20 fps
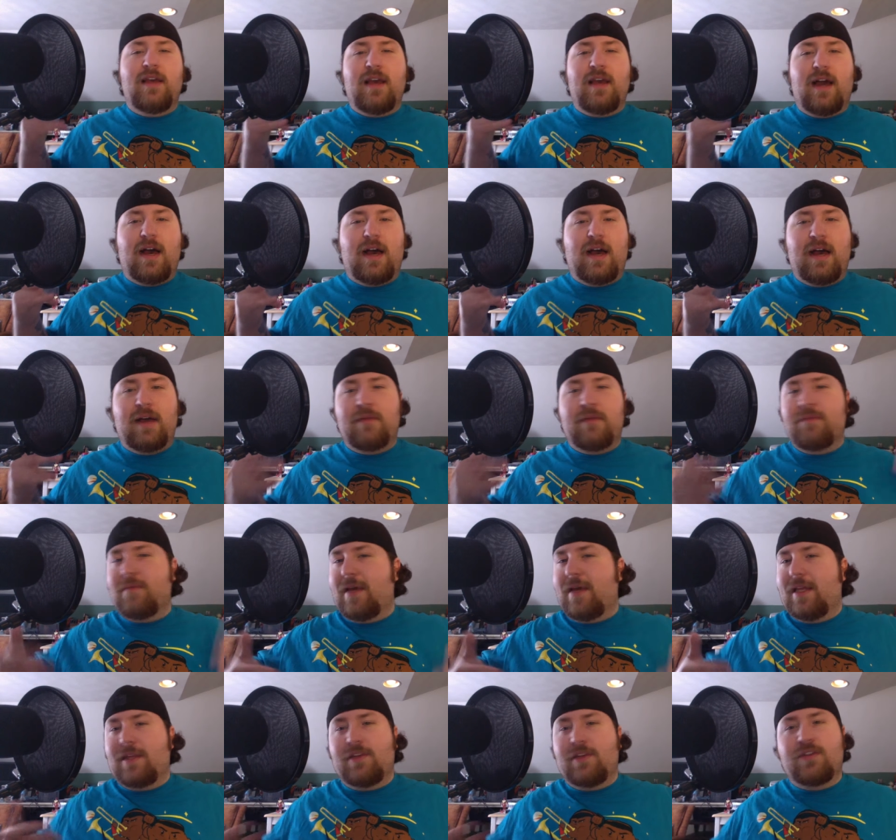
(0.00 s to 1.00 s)
Uh,
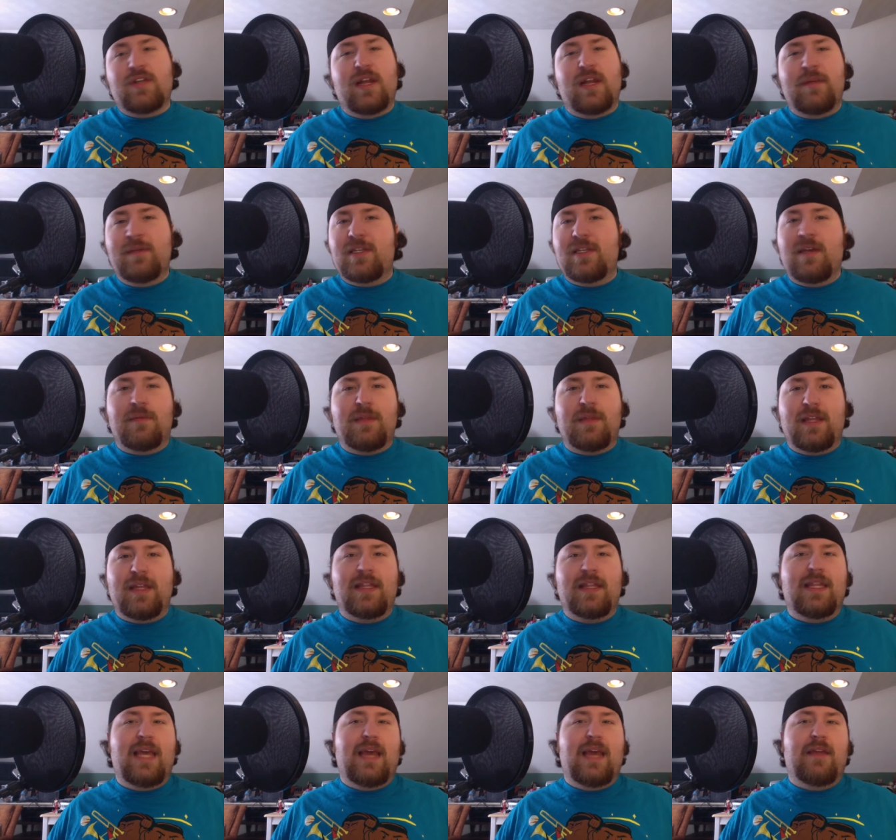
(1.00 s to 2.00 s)
if there's going to be something
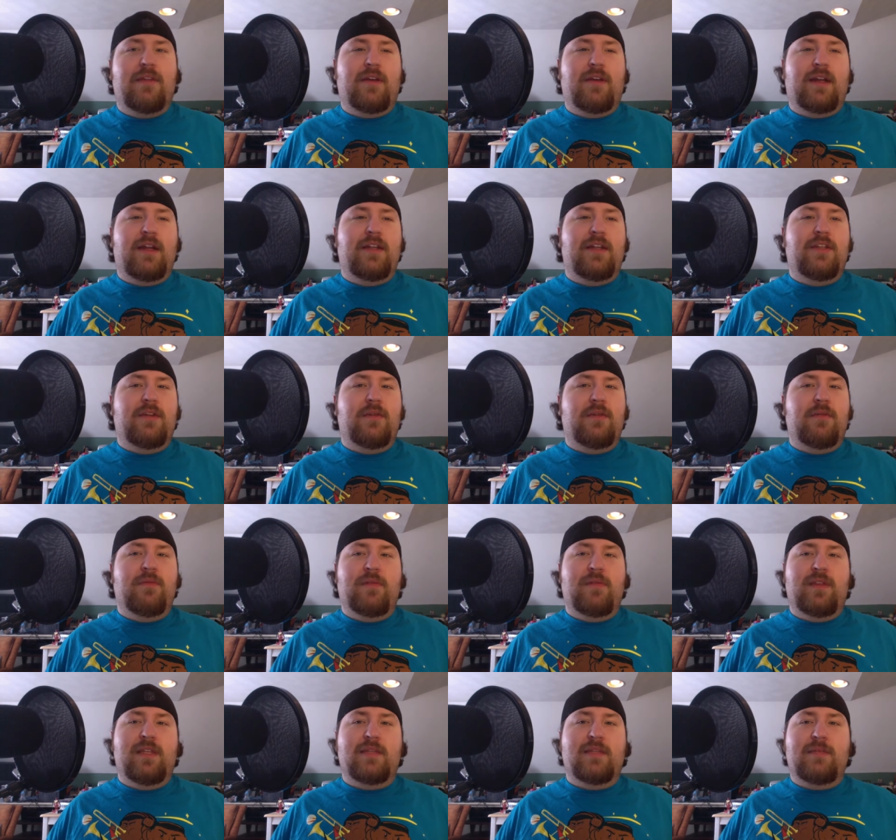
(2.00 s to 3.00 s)
that they they're going to do
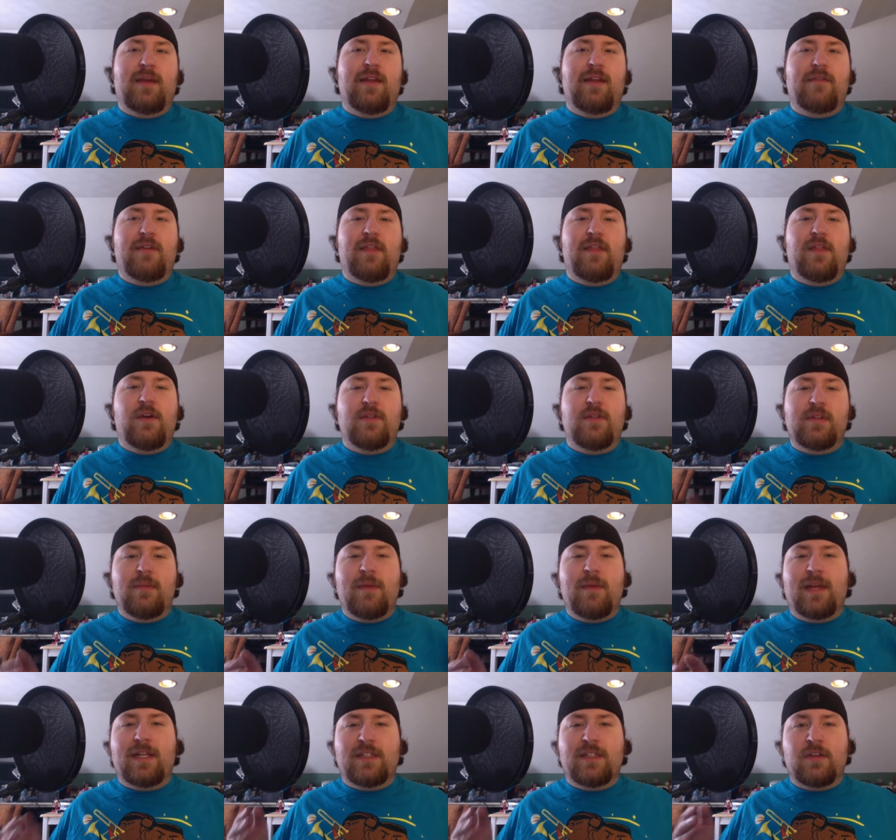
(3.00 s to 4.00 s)
with this main event, though, to
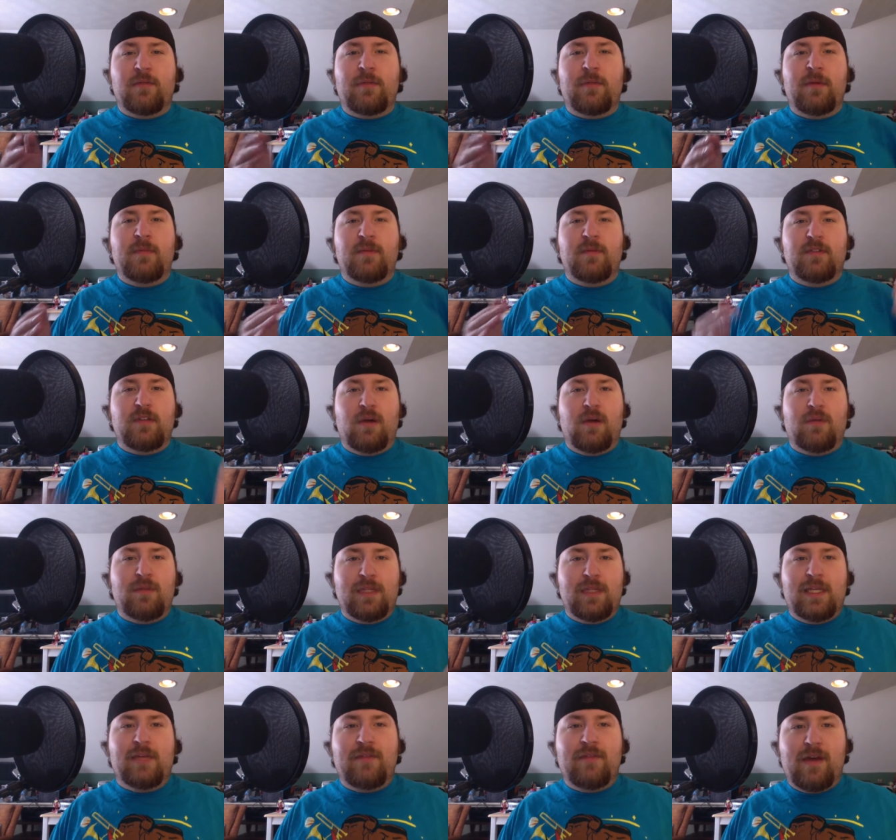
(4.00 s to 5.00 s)
make it so people don't
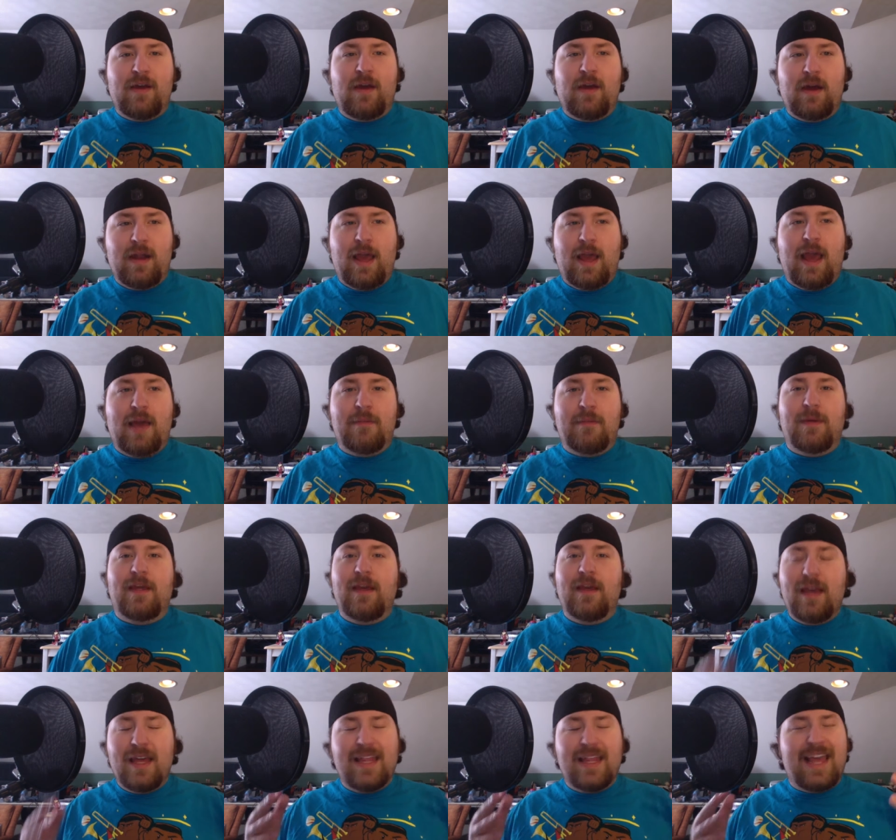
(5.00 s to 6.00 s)
leave unhappy,
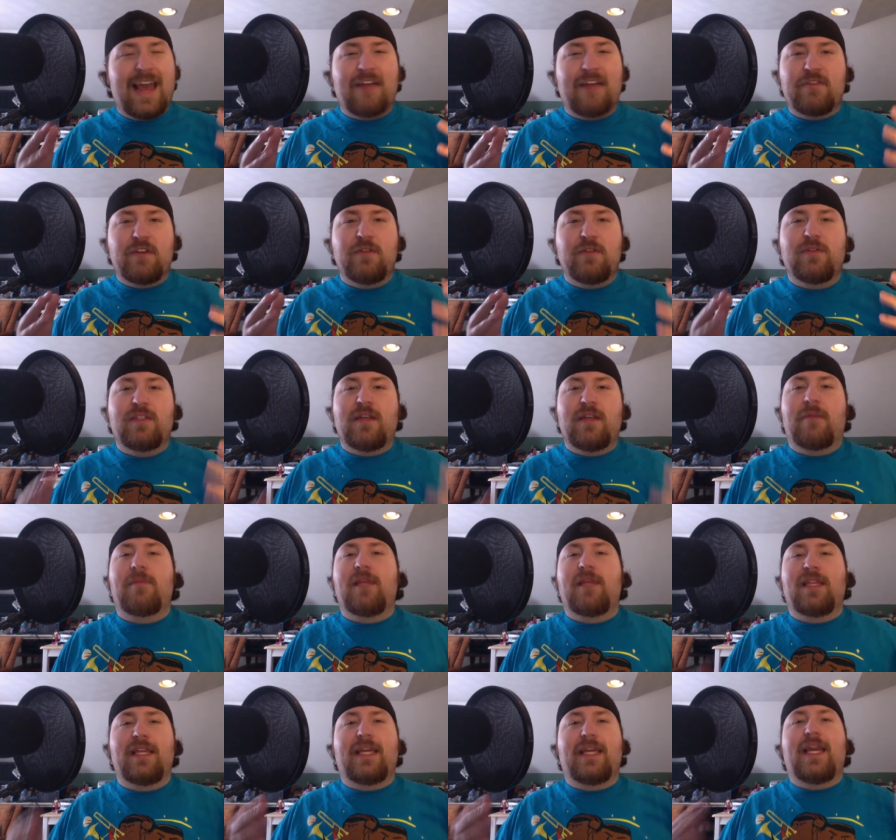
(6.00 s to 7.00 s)
they have to do
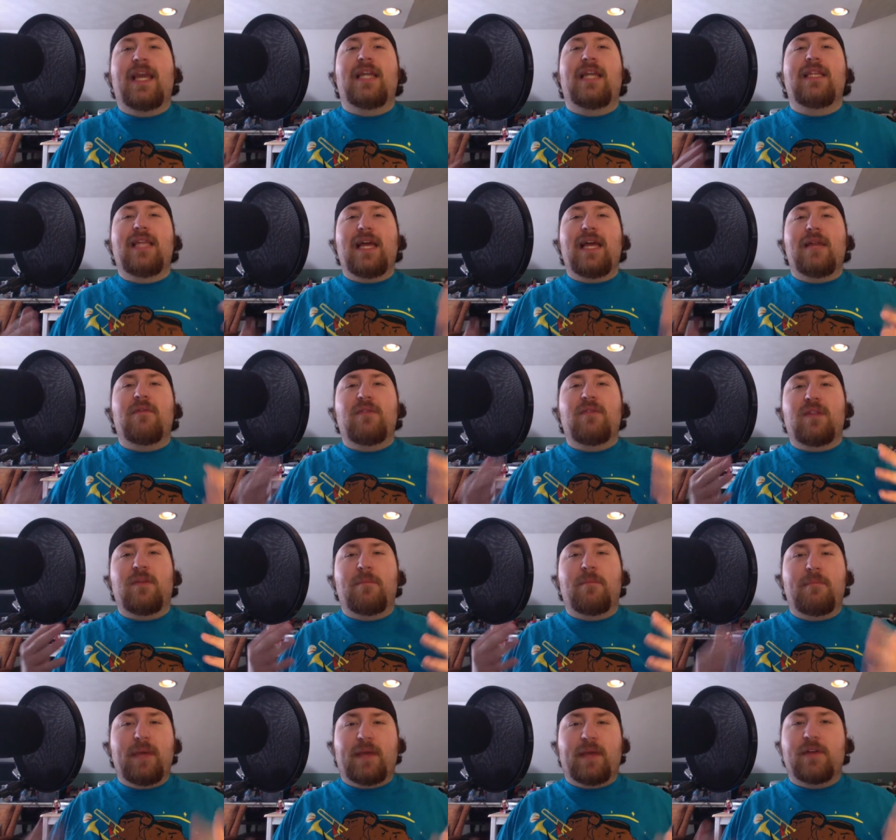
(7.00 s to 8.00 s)
something. They can't let the
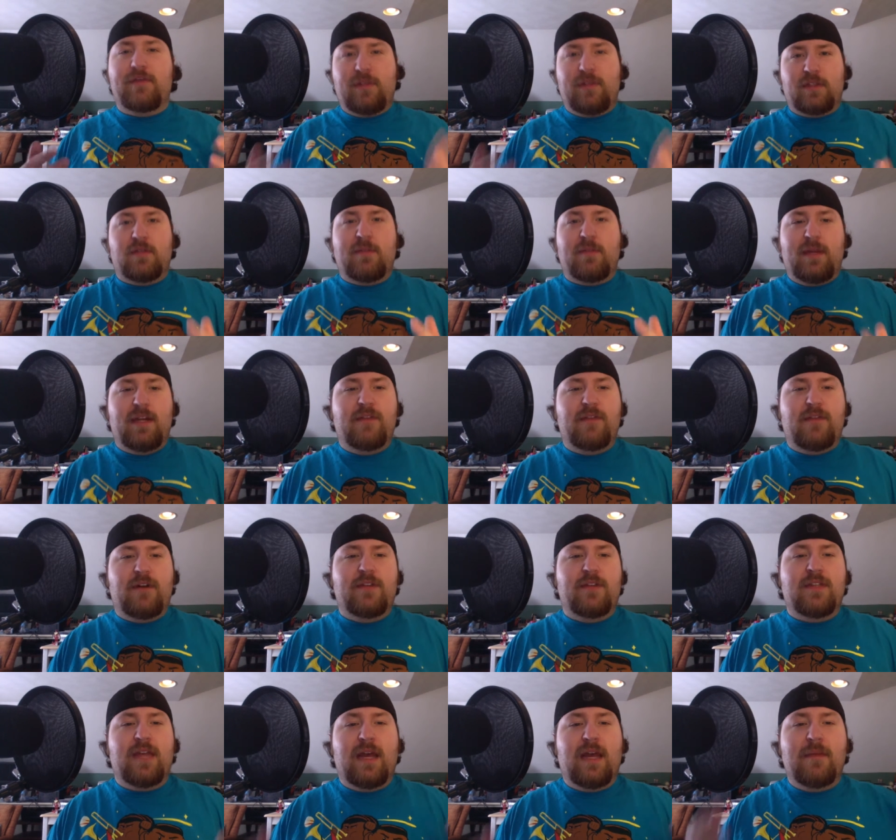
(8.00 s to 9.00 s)
biggest WrestleMania of
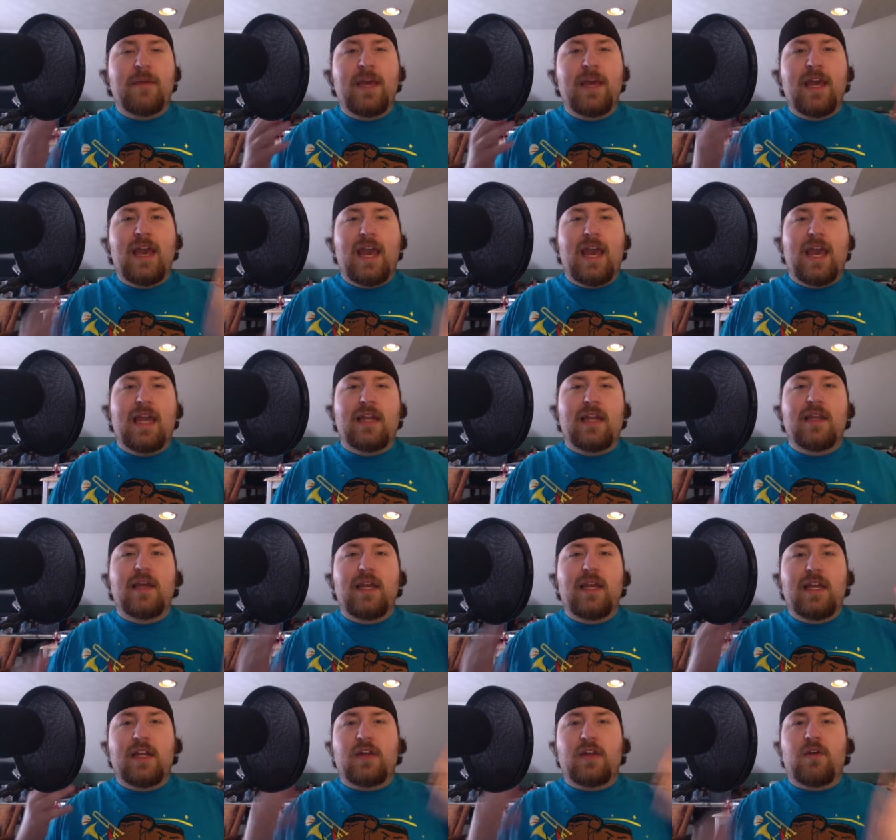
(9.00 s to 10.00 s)
all time end
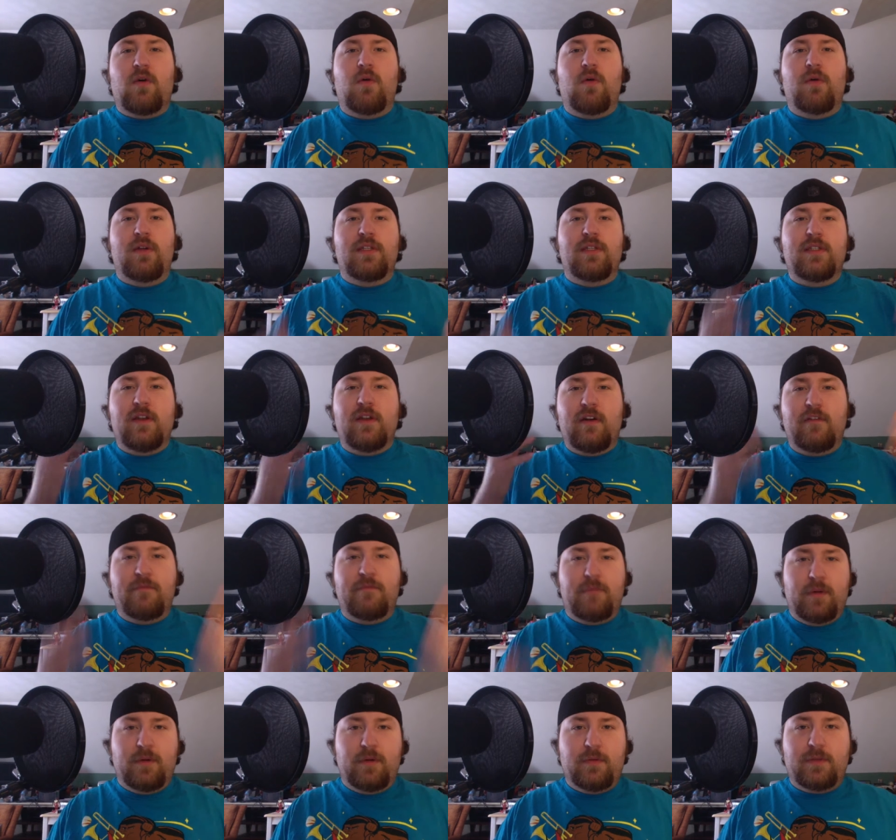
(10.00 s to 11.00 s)
in a chorus
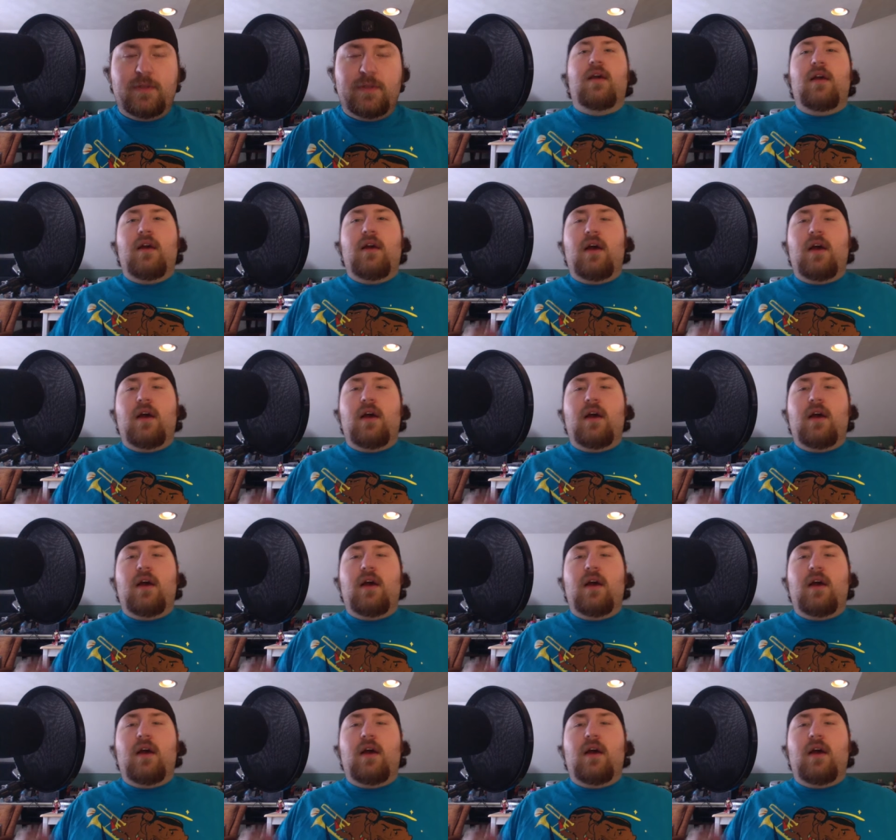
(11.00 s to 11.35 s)
of boos.